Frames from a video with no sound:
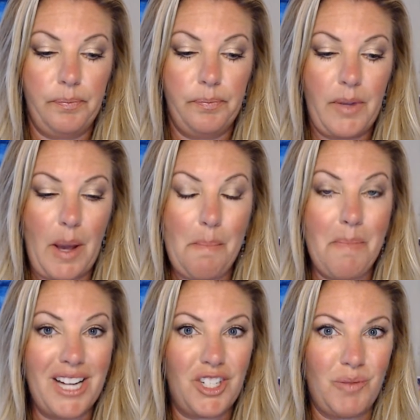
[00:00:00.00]

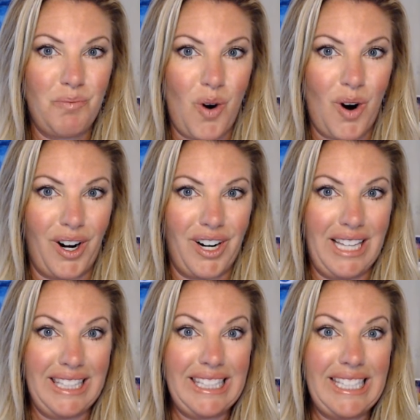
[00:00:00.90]
much more
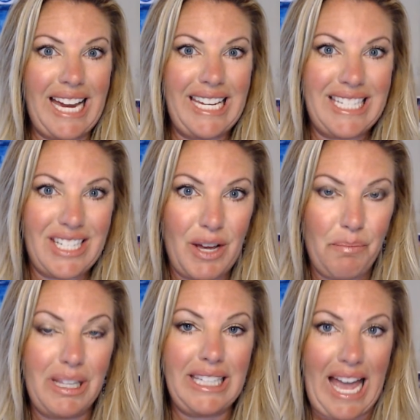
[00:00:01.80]
light
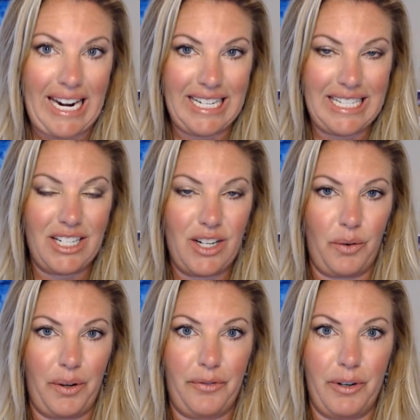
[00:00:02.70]
planet
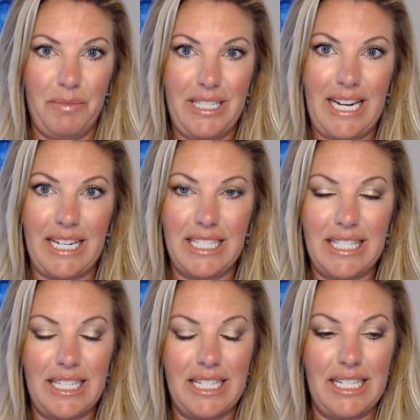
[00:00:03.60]
going from dense
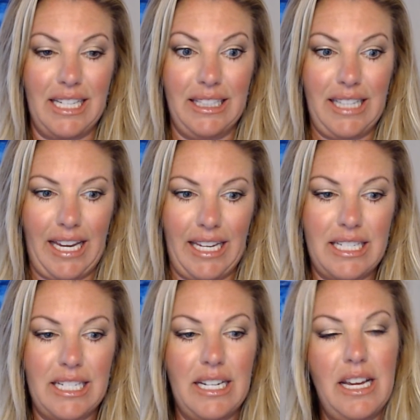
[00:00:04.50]
to light